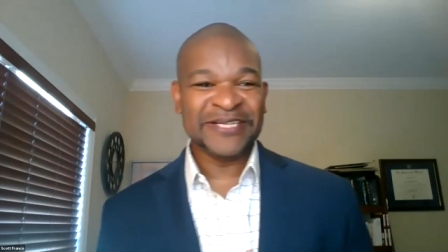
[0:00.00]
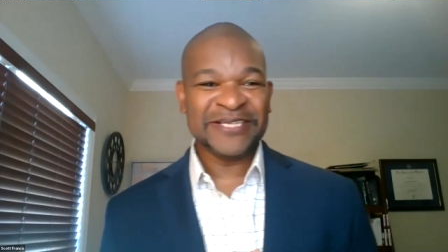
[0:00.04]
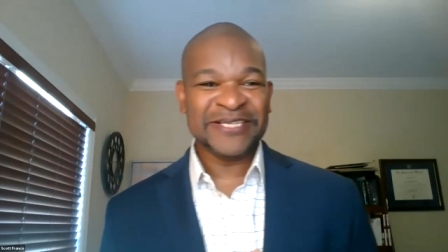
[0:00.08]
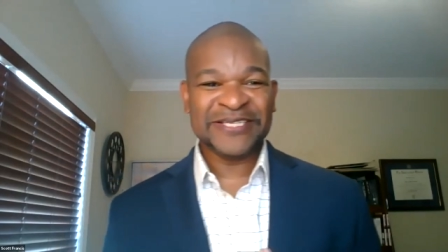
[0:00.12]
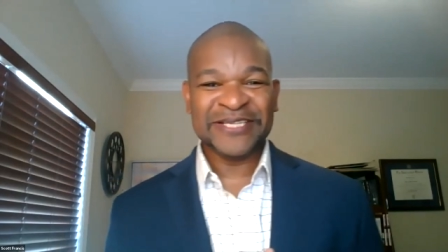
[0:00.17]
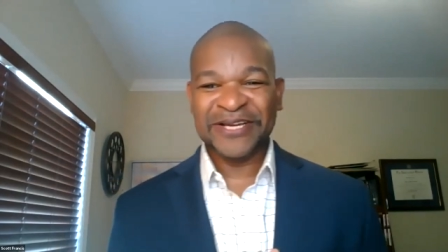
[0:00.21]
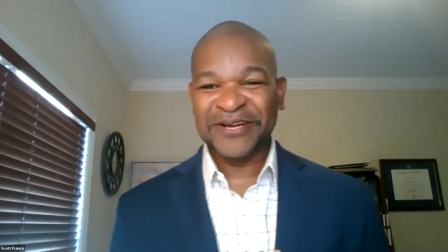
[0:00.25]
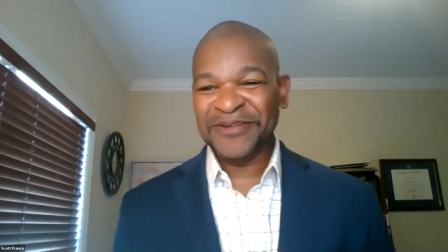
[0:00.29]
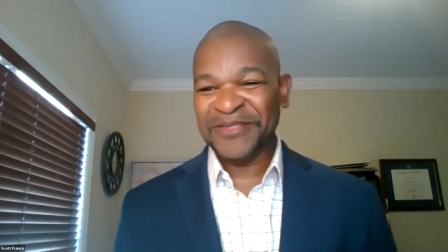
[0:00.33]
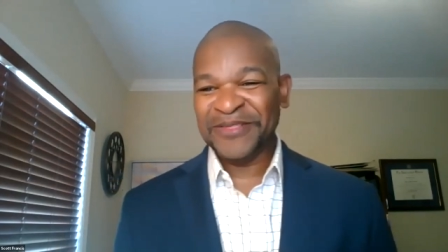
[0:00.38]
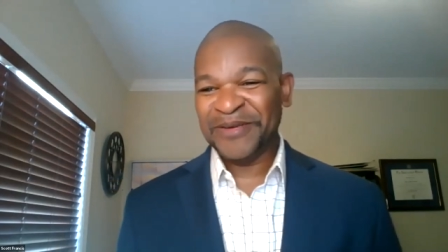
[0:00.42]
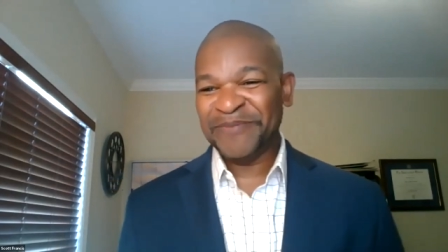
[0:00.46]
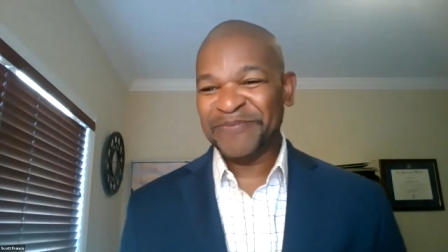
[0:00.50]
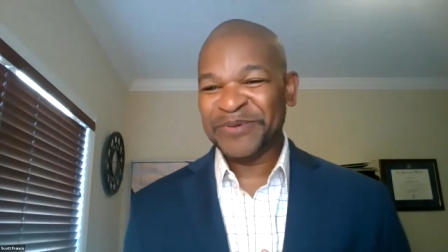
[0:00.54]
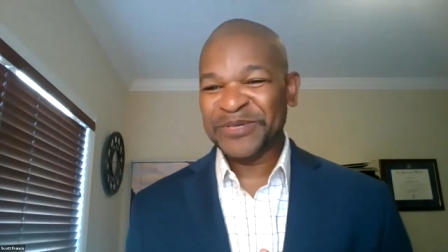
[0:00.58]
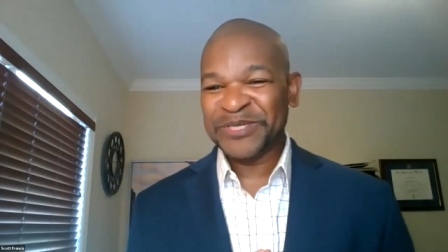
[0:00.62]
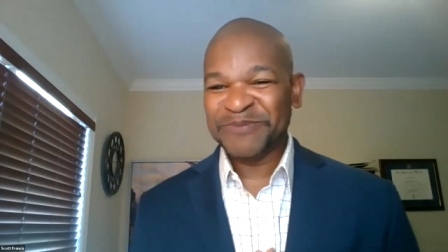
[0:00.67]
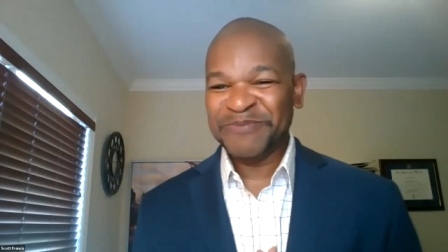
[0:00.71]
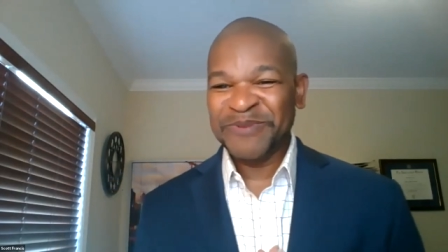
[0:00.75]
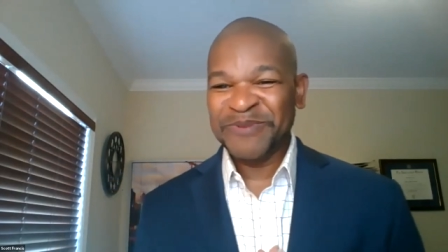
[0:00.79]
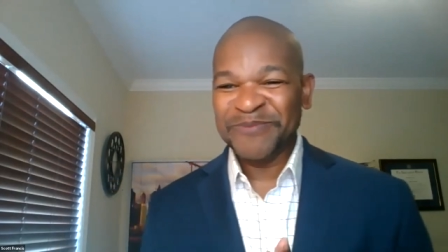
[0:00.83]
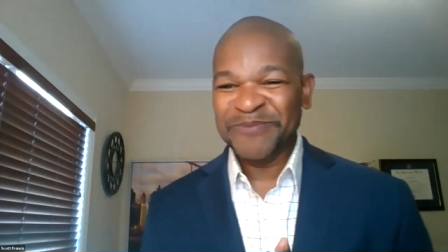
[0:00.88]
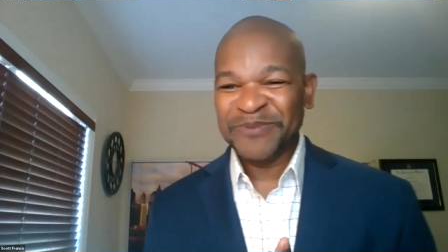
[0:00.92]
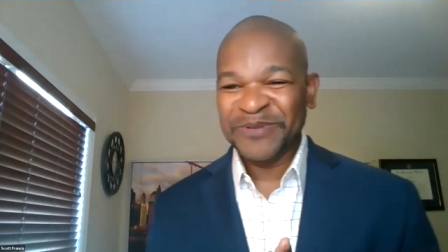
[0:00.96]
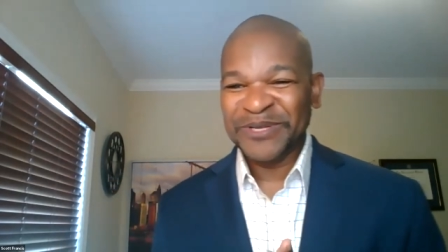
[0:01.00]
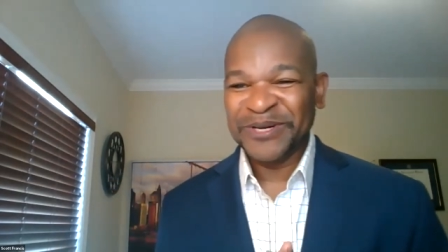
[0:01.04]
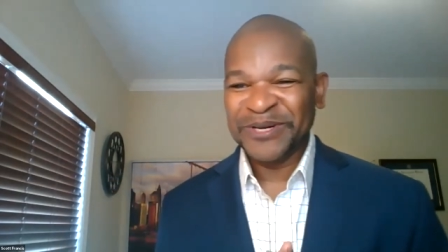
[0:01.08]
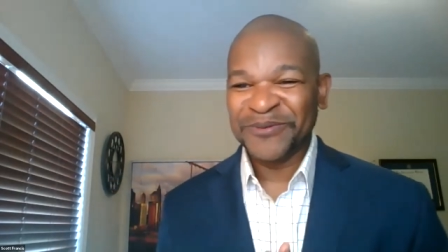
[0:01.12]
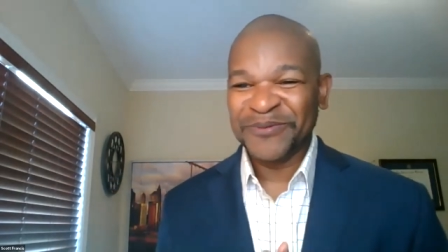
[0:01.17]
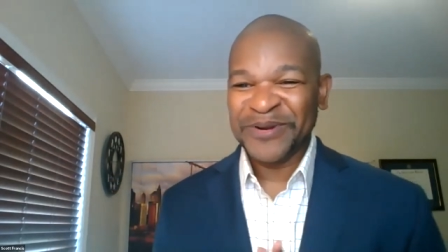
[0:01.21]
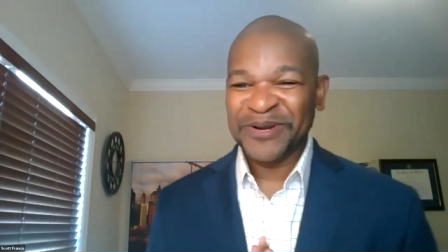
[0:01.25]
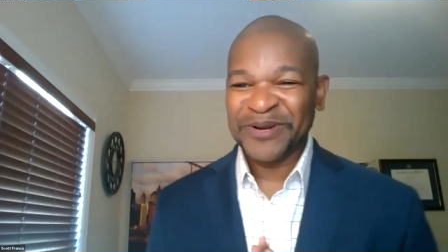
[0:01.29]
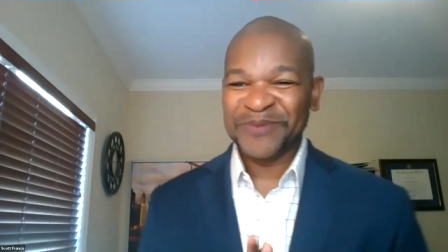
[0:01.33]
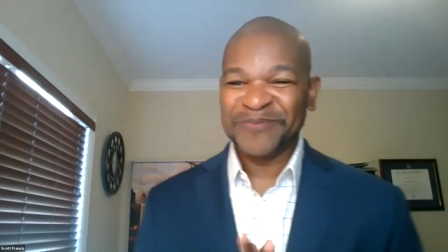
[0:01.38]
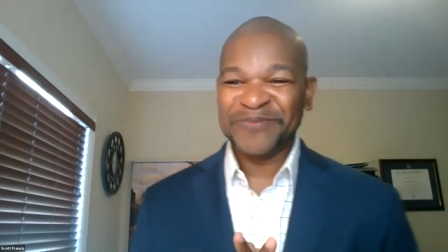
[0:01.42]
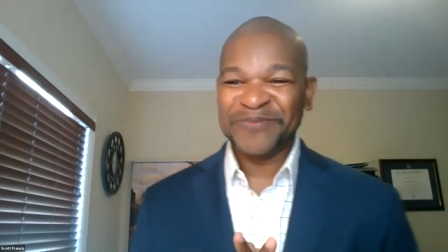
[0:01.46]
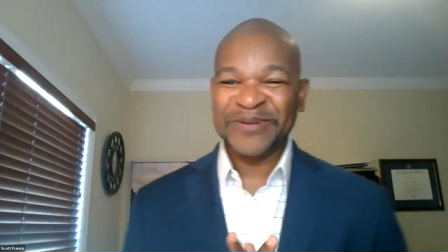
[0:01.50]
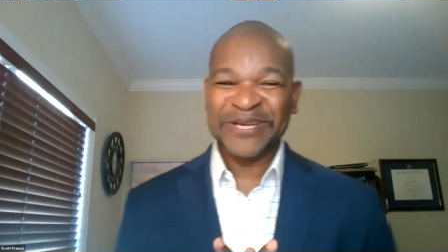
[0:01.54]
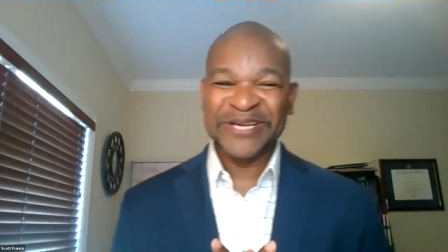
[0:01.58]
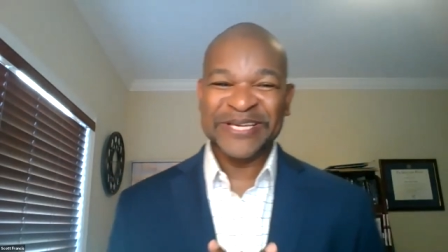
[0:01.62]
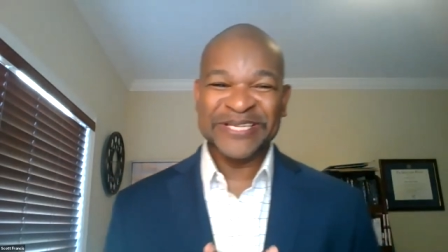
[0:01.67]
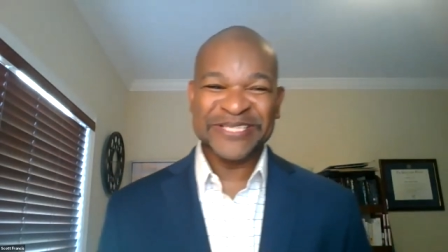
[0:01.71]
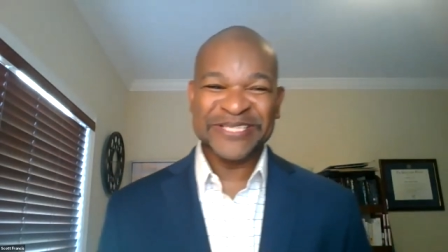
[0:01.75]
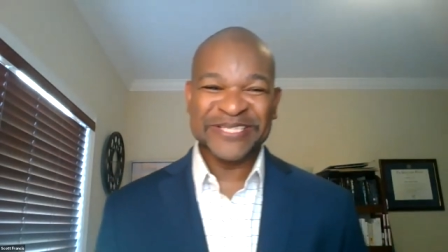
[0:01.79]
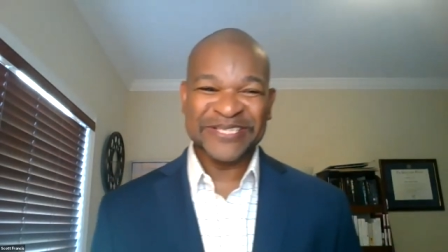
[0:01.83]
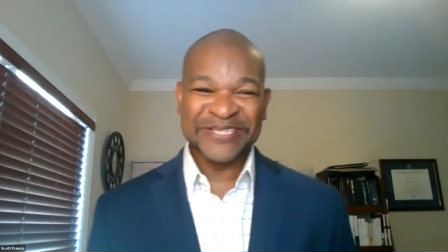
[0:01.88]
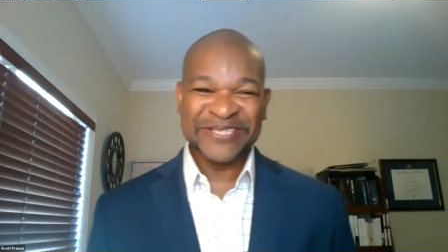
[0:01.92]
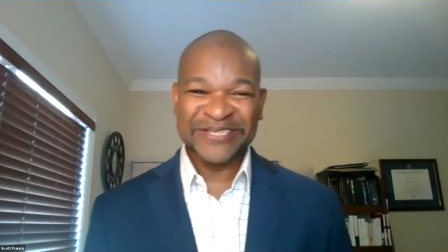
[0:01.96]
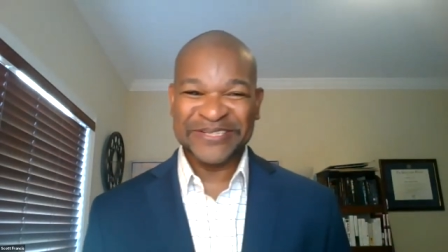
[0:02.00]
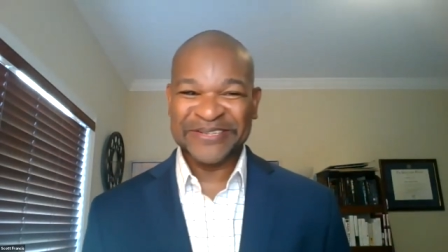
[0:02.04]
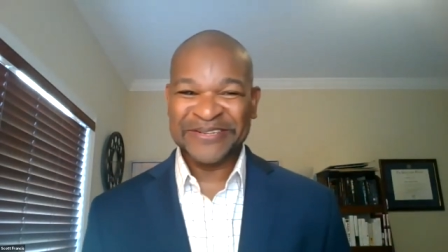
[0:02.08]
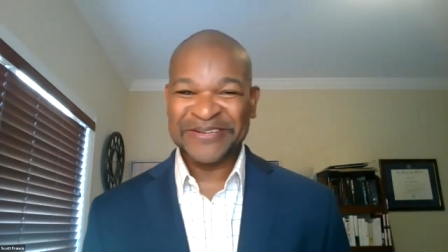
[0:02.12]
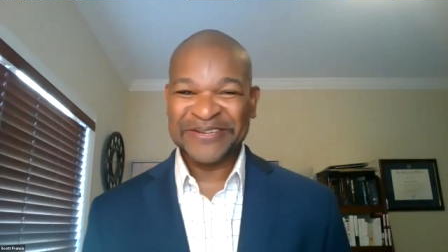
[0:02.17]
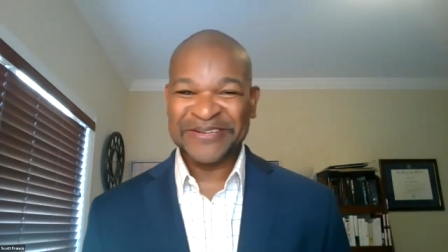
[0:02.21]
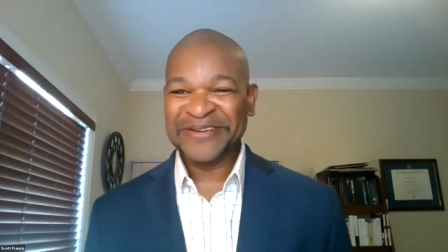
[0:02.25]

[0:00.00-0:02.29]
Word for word: And said, "Oh, that puts people in a weird place to